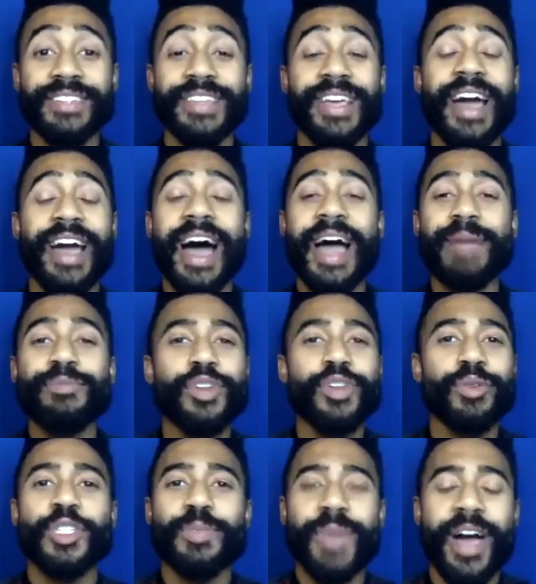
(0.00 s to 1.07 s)
Like, I'm so
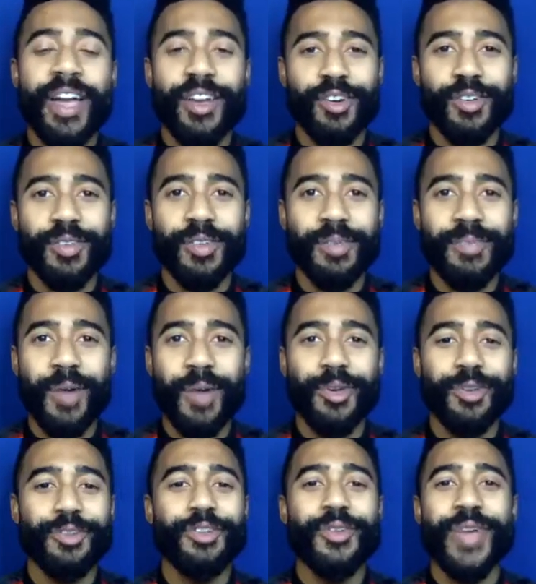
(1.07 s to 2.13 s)
inspired by what
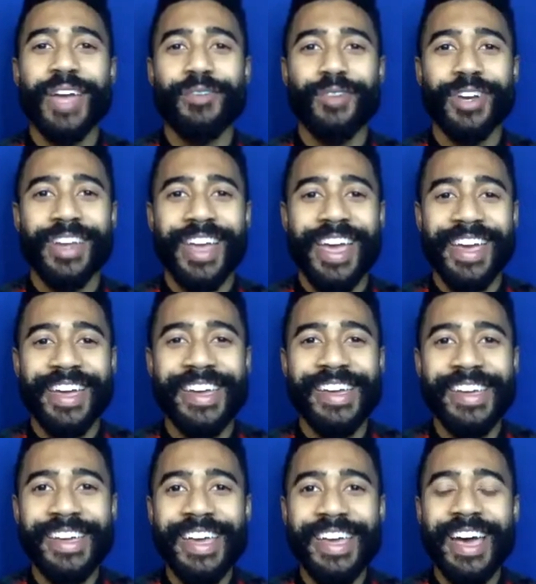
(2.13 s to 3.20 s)
you're doing every day,
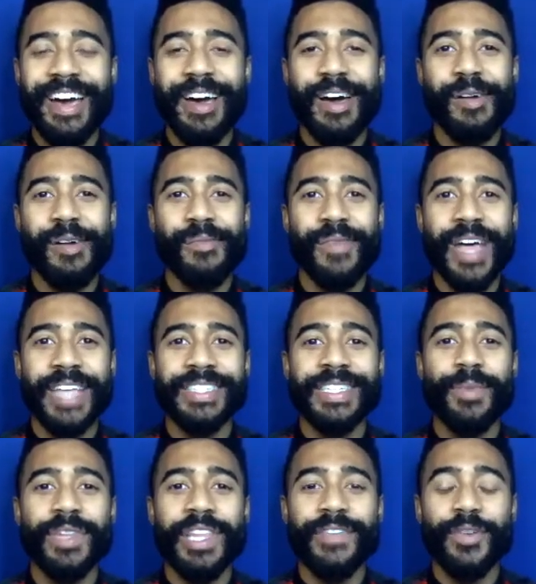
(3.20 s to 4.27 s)
as
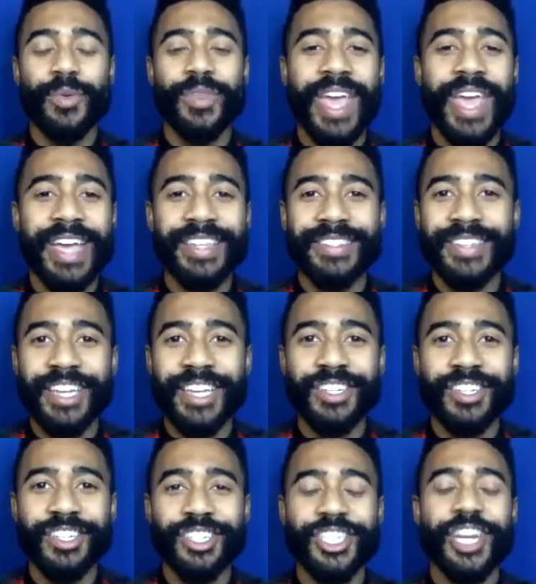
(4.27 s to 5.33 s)
someone living with AIDS and
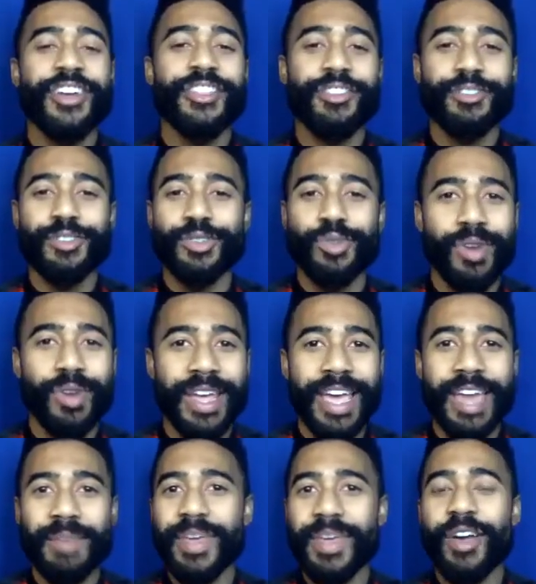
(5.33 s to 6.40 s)
sharing their story
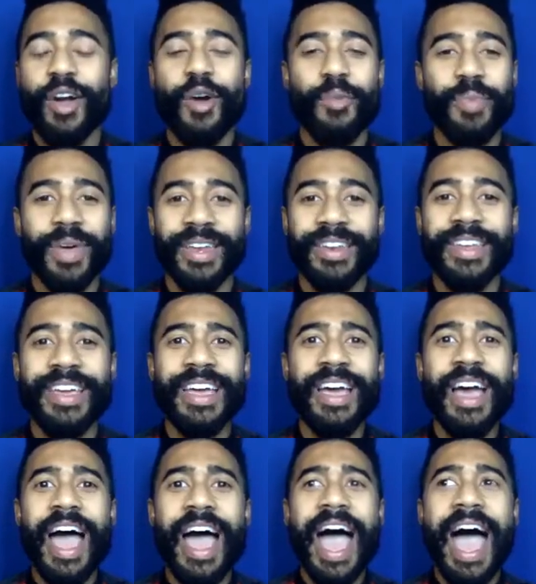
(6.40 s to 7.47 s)
and being open.
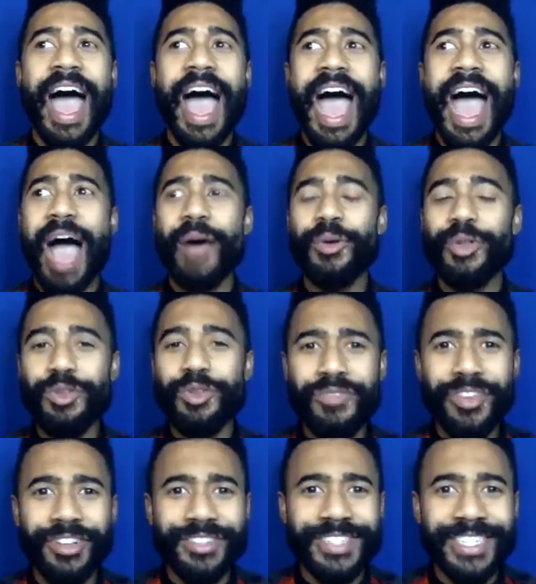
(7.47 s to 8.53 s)
How do you
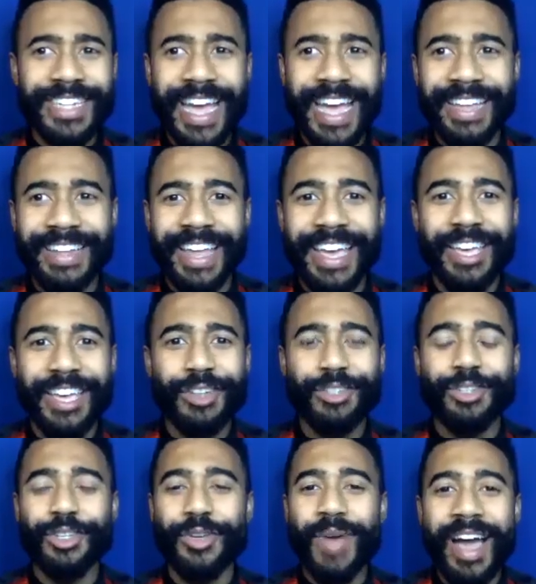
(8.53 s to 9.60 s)
feel today? Like,
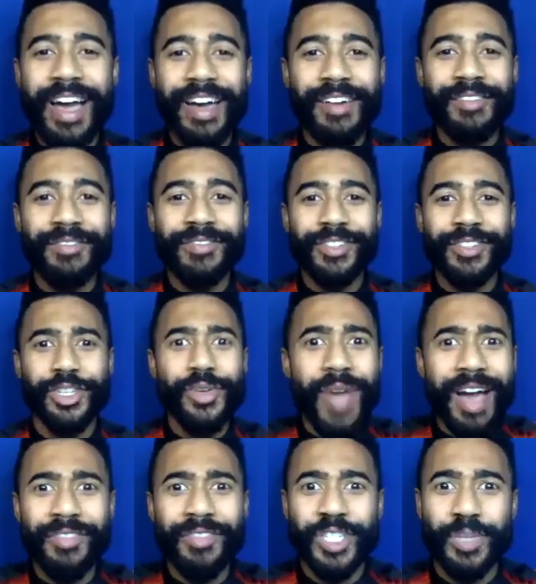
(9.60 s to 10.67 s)
do you have
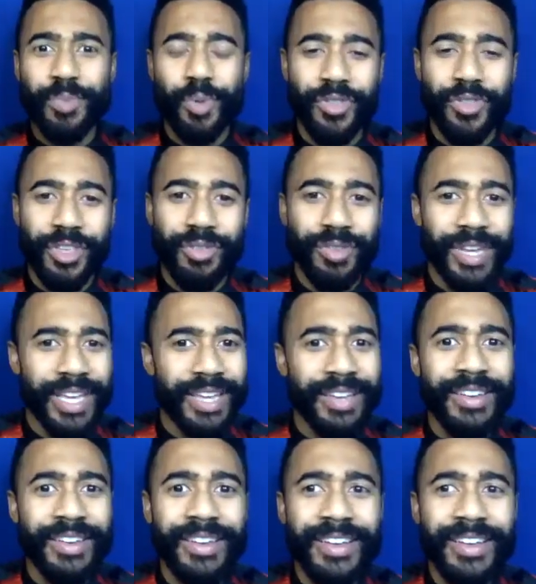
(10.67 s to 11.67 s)
the support that you need?